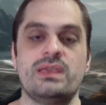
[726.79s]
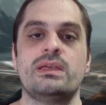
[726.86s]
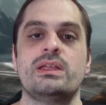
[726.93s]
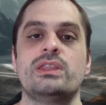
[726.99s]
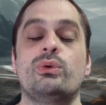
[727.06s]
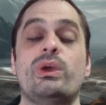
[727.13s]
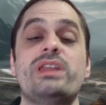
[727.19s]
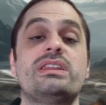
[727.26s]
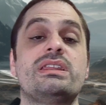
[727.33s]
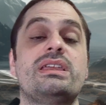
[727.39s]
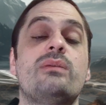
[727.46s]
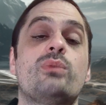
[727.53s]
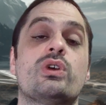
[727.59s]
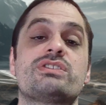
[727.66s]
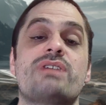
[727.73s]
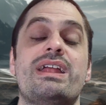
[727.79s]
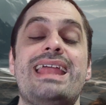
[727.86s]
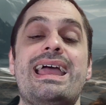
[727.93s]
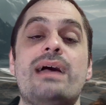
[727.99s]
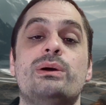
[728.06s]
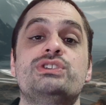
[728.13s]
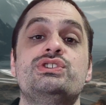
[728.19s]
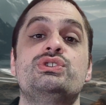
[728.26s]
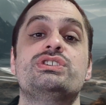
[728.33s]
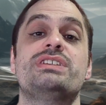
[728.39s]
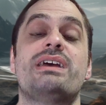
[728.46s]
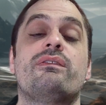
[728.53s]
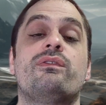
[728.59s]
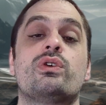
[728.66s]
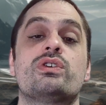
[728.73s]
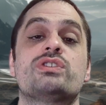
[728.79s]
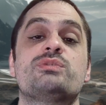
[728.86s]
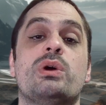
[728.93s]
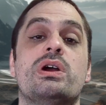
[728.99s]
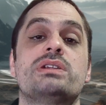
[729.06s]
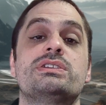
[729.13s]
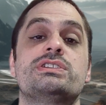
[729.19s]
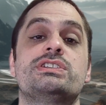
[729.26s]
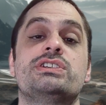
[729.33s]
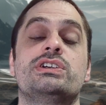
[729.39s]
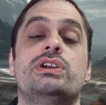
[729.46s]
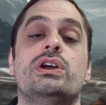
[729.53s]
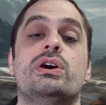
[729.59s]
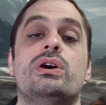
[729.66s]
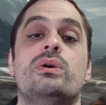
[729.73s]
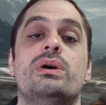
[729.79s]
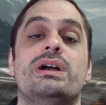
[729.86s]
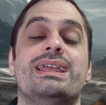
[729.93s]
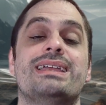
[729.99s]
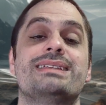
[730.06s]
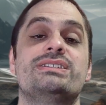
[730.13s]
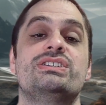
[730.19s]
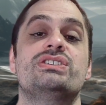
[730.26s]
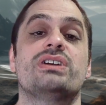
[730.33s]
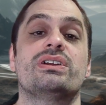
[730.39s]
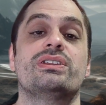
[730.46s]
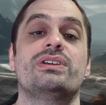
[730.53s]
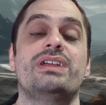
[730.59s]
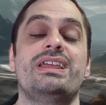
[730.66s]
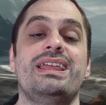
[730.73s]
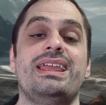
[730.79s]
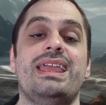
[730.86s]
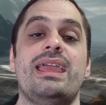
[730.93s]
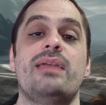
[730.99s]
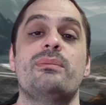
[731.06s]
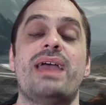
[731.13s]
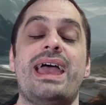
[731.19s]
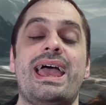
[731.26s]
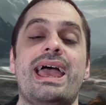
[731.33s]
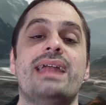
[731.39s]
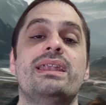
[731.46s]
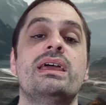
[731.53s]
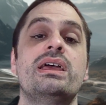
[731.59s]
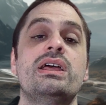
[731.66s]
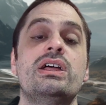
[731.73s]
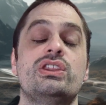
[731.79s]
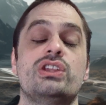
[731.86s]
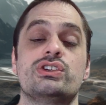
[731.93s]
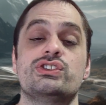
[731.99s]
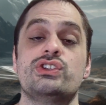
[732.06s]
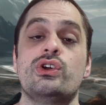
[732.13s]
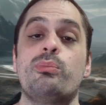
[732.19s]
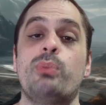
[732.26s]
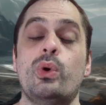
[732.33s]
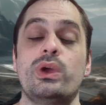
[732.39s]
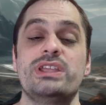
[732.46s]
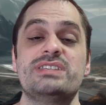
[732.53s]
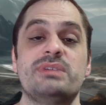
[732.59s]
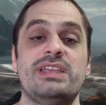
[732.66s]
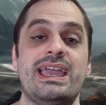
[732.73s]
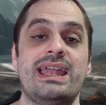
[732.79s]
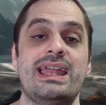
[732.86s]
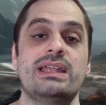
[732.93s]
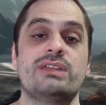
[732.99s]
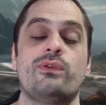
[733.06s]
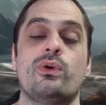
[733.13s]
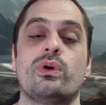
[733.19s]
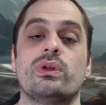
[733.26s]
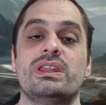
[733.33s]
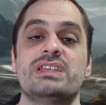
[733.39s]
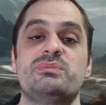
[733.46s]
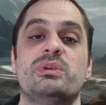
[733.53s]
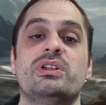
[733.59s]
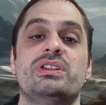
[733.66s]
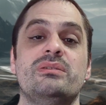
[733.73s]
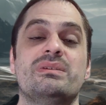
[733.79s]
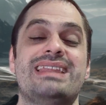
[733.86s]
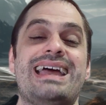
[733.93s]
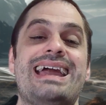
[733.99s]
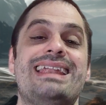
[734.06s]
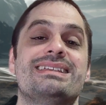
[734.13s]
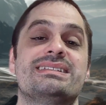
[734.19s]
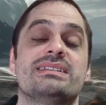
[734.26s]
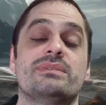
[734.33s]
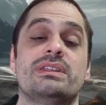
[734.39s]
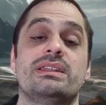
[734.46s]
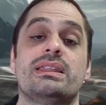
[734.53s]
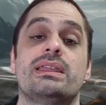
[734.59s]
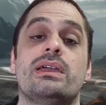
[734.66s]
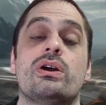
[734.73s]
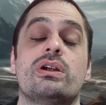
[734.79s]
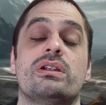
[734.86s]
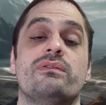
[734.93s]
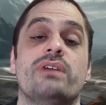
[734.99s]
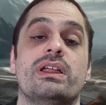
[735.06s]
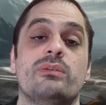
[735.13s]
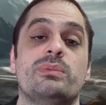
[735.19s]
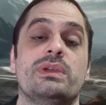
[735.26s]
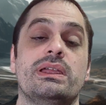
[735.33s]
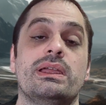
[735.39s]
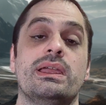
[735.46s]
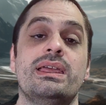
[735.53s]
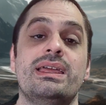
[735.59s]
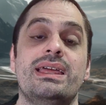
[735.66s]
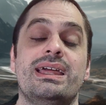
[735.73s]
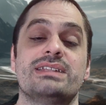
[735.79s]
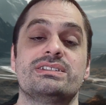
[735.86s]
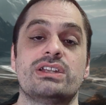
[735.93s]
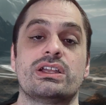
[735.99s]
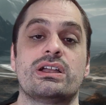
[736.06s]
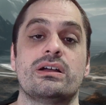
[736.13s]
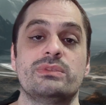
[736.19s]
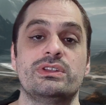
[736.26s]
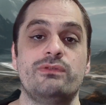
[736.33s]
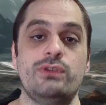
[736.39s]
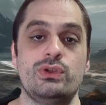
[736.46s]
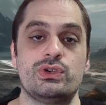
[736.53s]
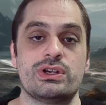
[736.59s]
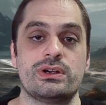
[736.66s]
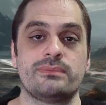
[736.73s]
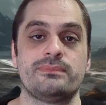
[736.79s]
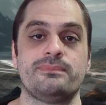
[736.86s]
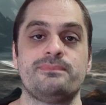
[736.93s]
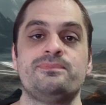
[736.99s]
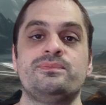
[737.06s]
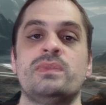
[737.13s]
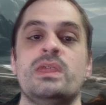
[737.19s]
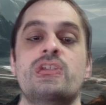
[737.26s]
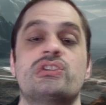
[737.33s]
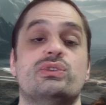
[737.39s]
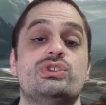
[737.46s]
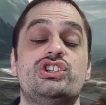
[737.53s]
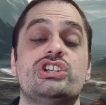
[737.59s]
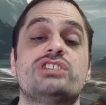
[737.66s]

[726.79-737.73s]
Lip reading: The way that the game works right now is you just have 4 Spartans to go against each other in-game, and there's no points mechanic for list building, but that is something that they are developing and is going to come in the future. So it's just